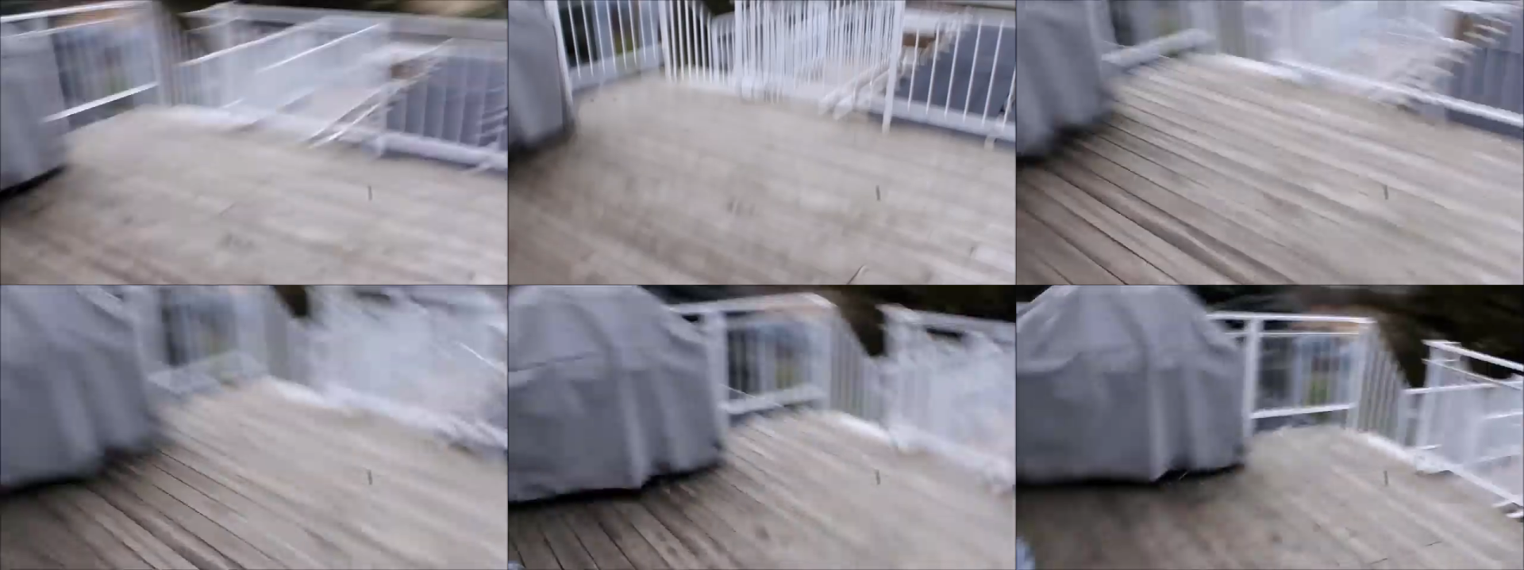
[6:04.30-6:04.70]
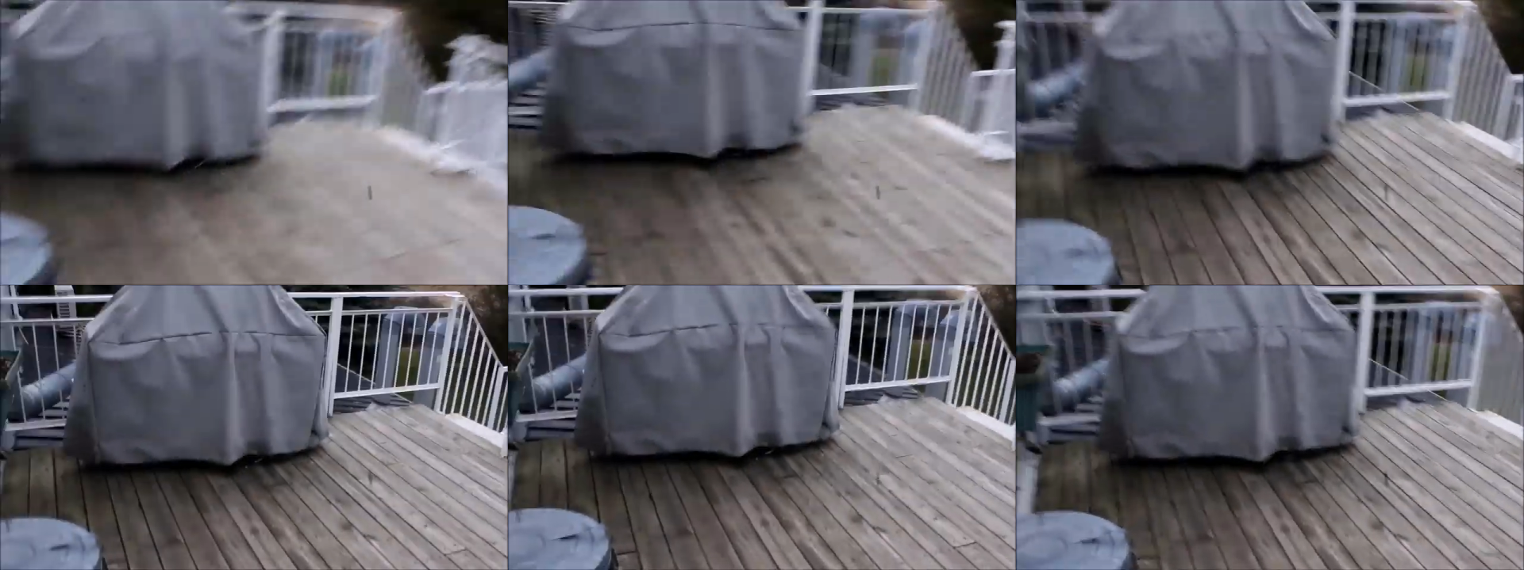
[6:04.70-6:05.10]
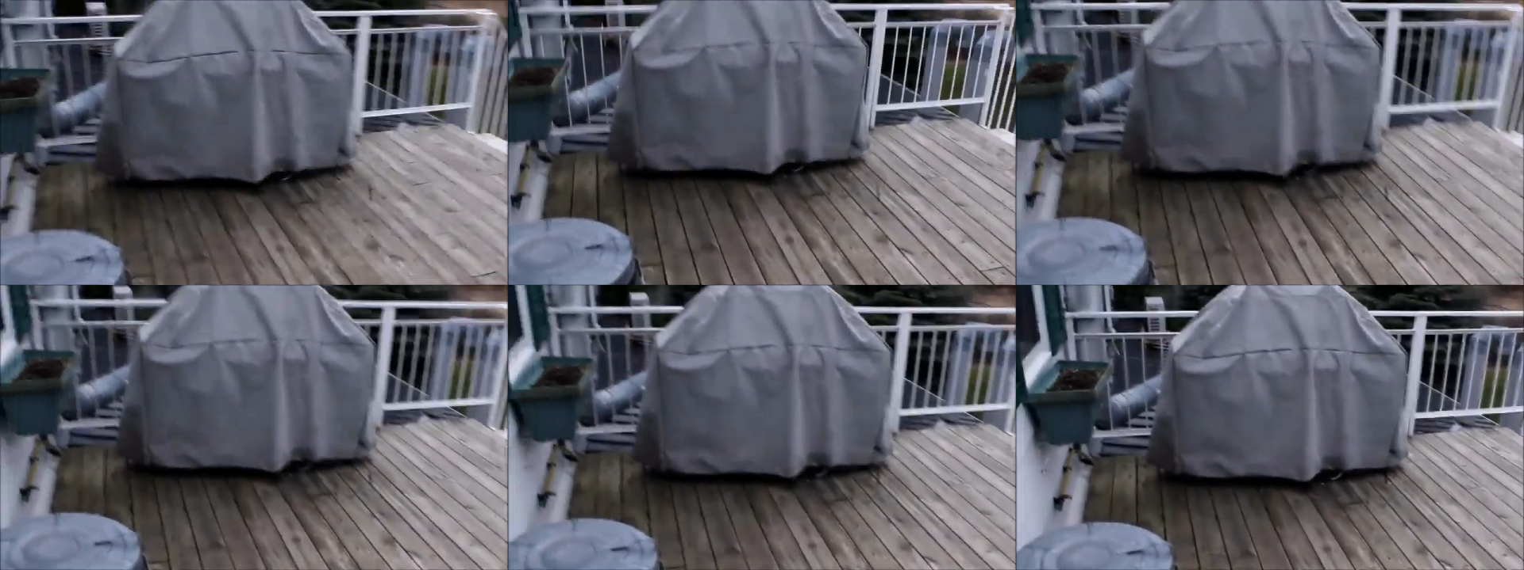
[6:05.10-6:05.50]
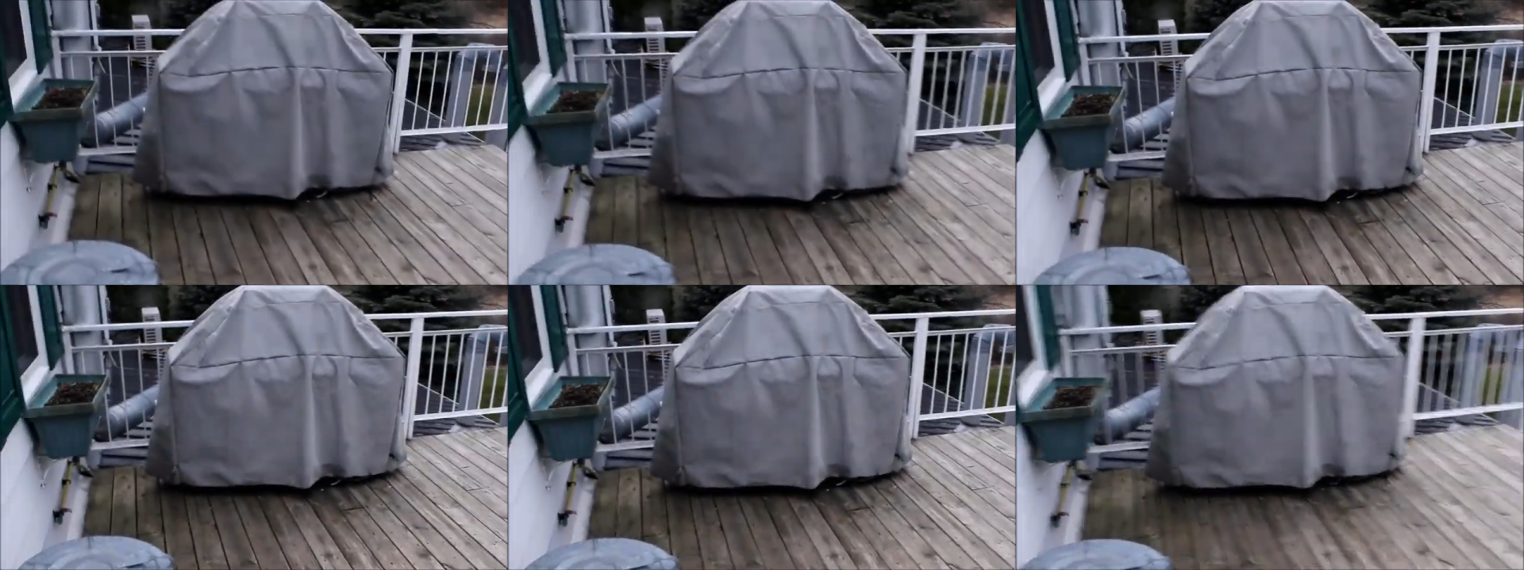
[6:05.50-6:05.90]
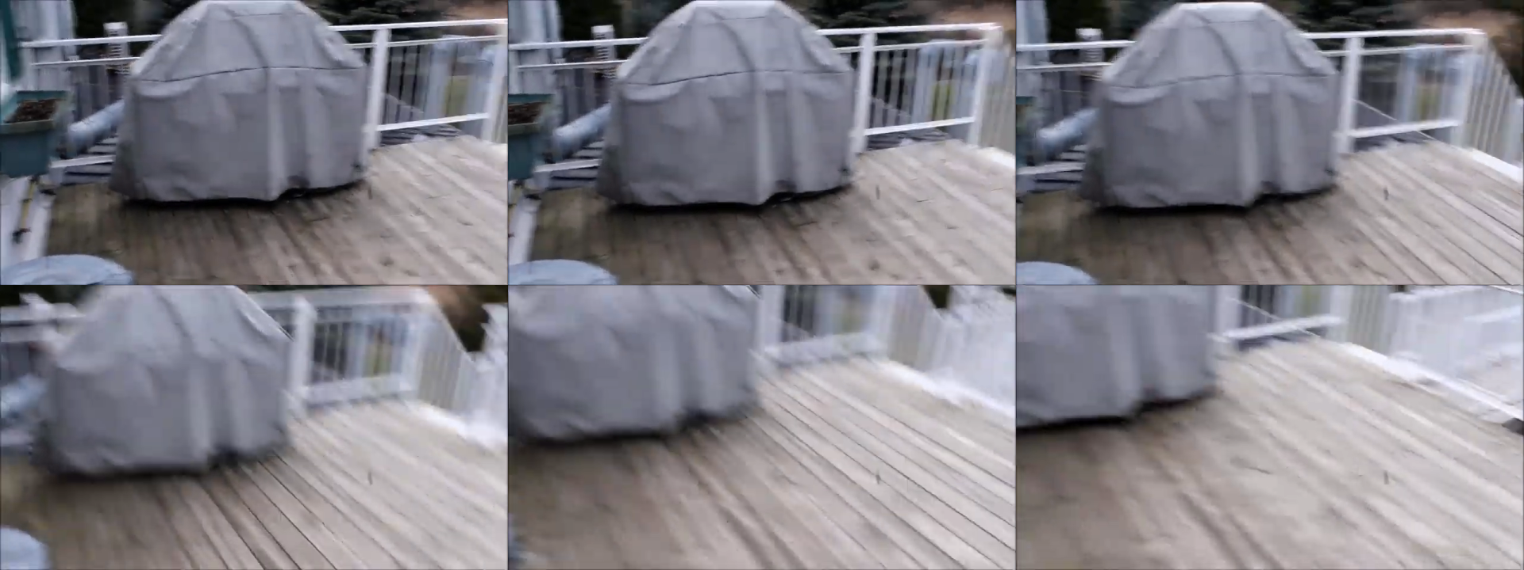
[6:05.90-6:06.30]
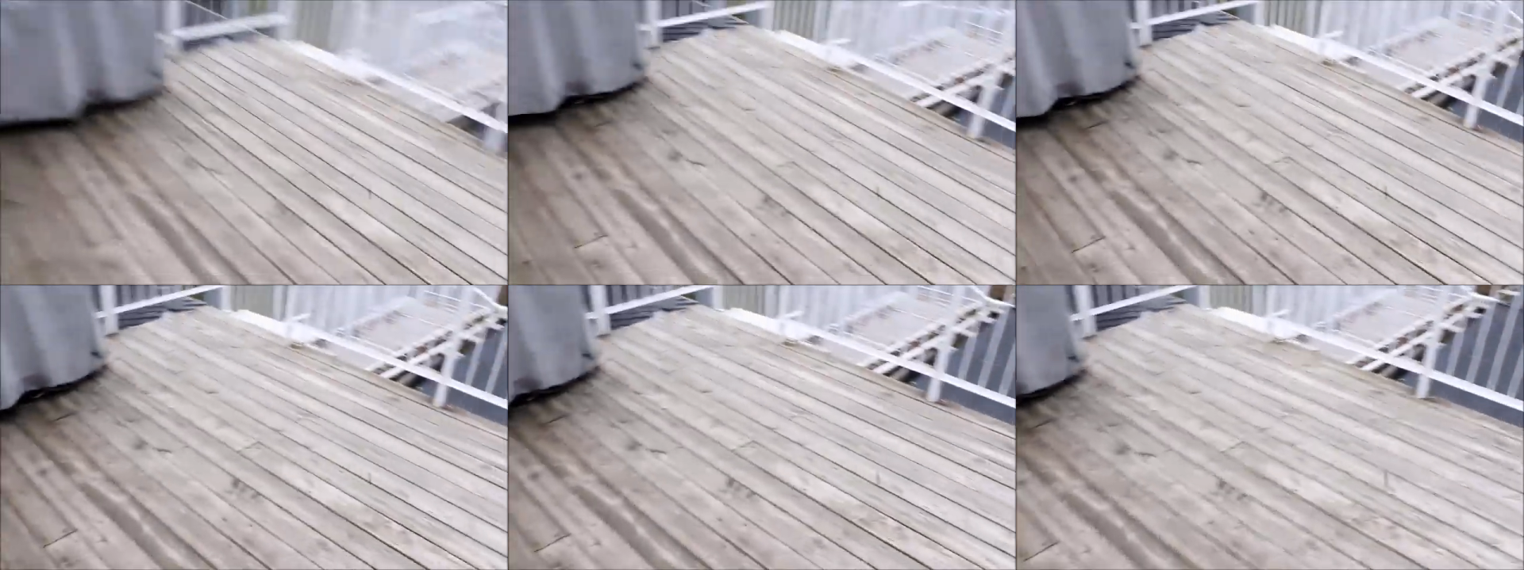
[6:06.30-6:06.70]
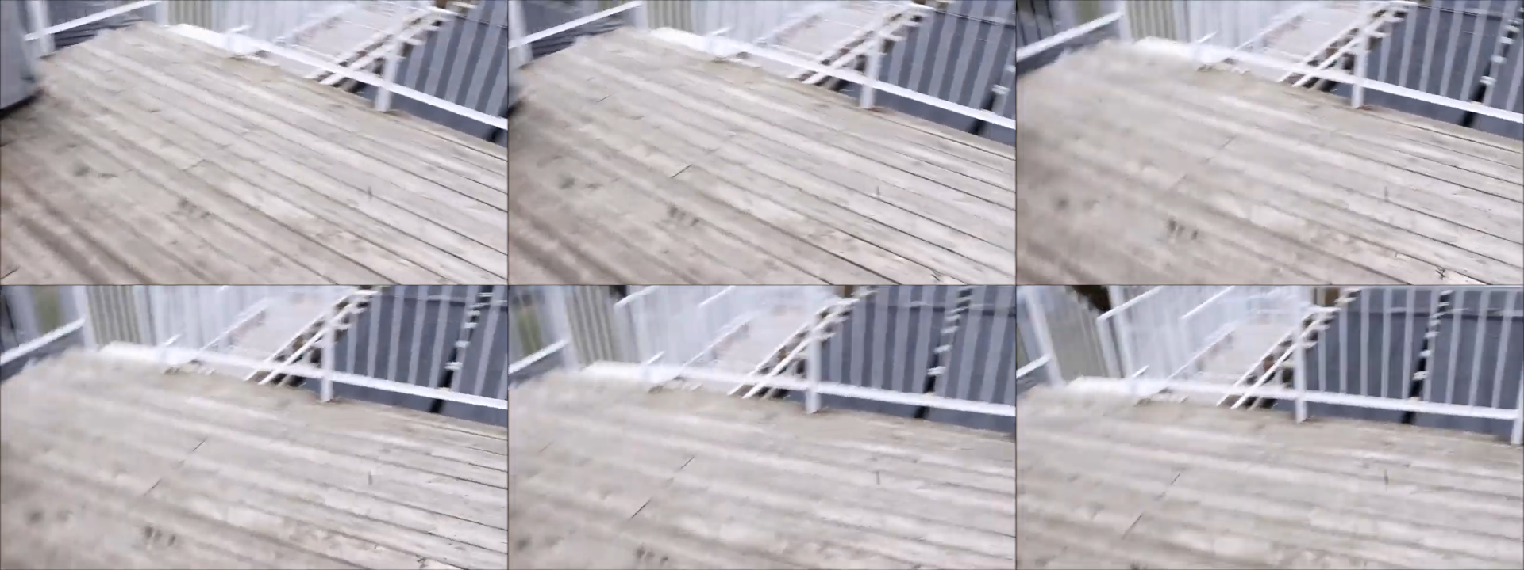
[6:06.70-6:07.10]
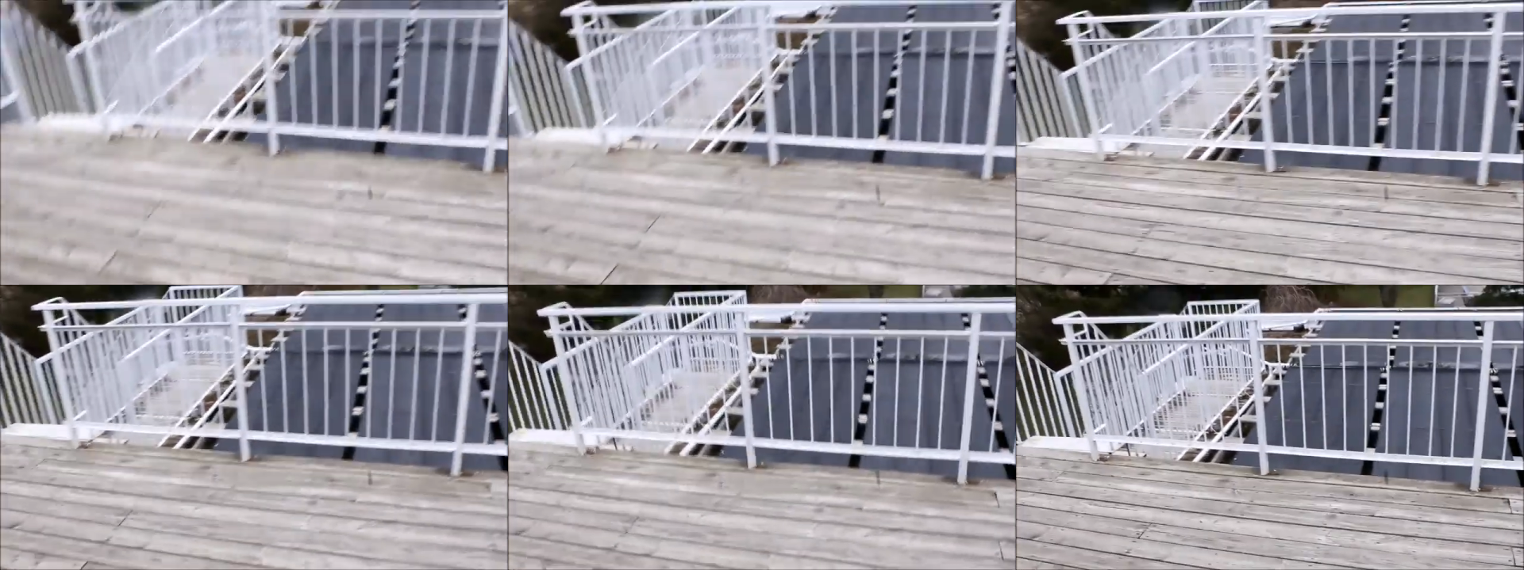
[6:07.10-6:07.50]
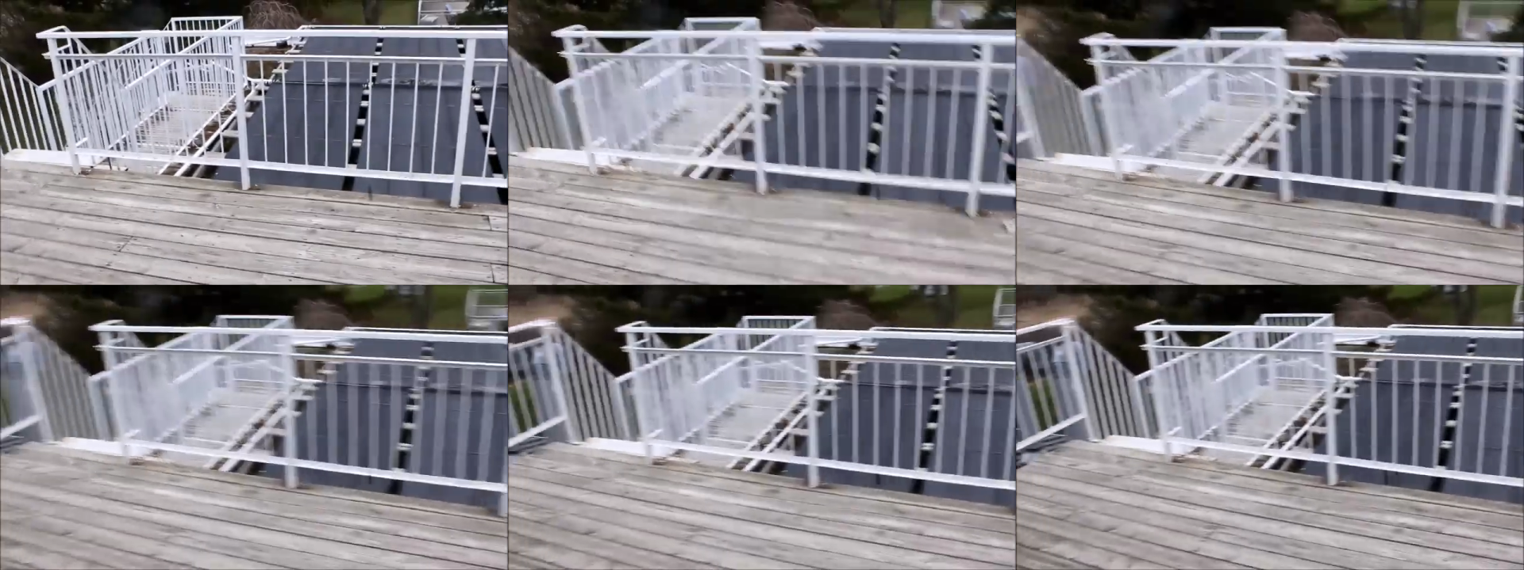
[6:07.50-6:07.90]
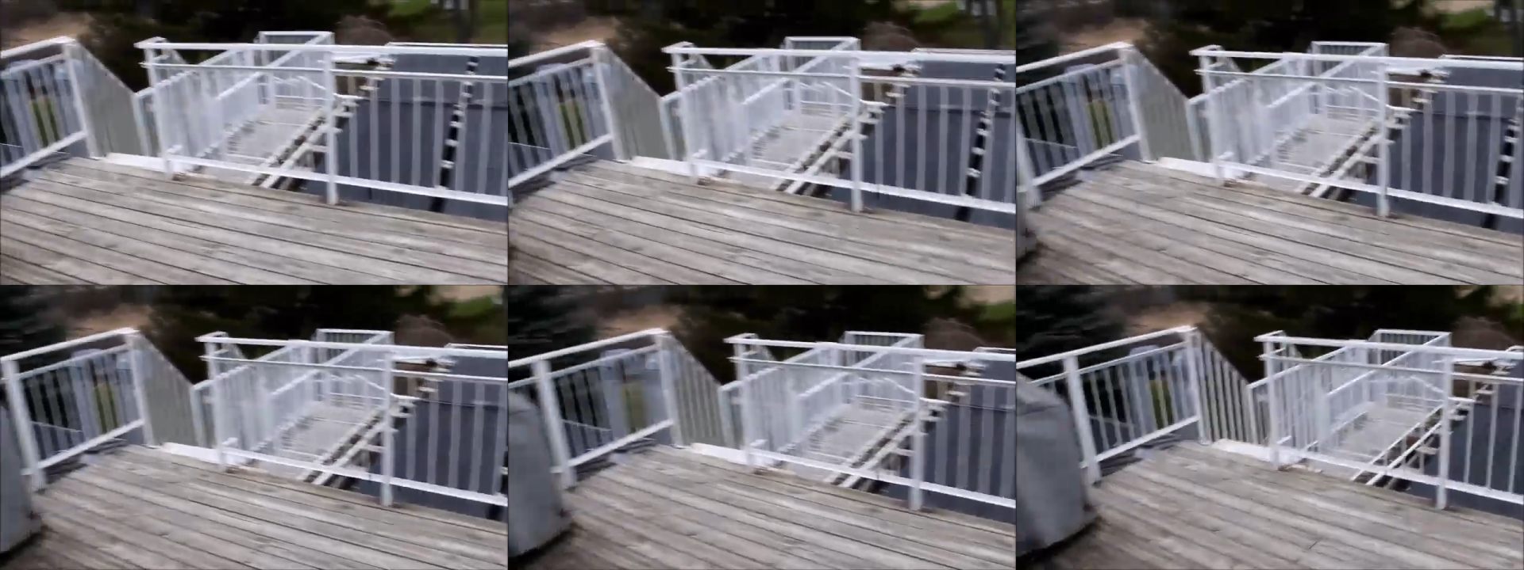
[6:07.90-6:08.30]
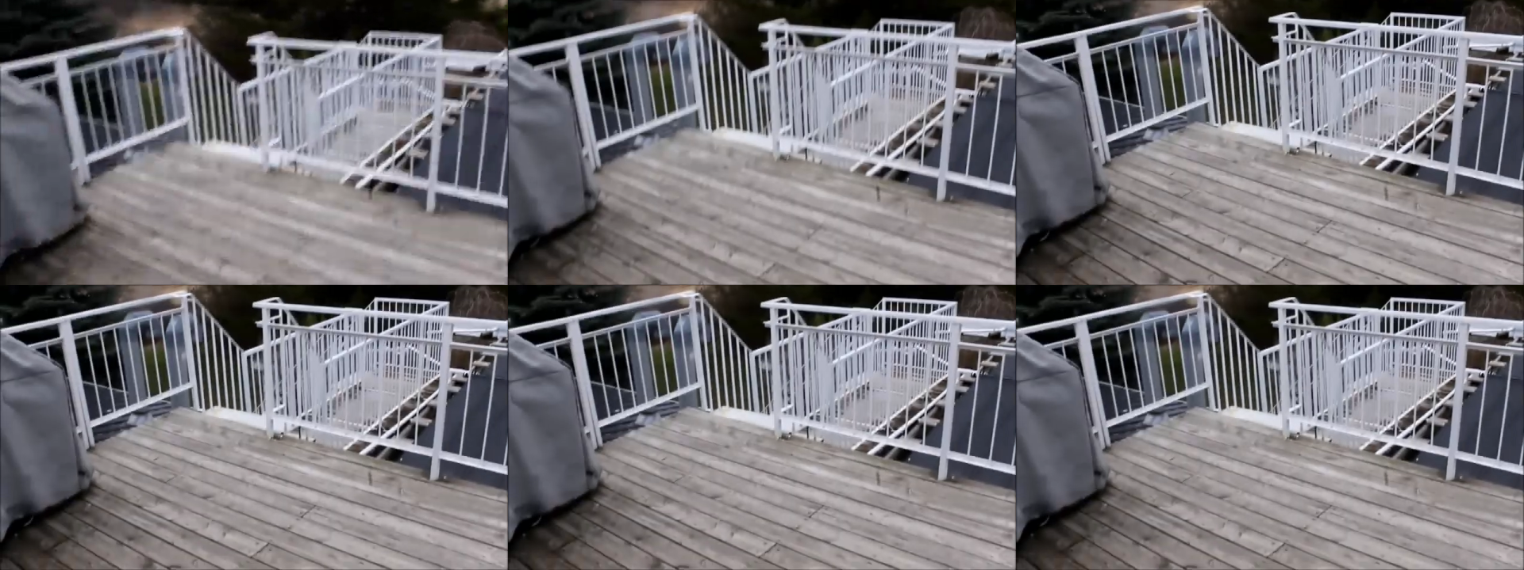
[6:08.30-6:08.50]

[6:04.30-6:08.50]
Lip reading: [unreadable: no face in view]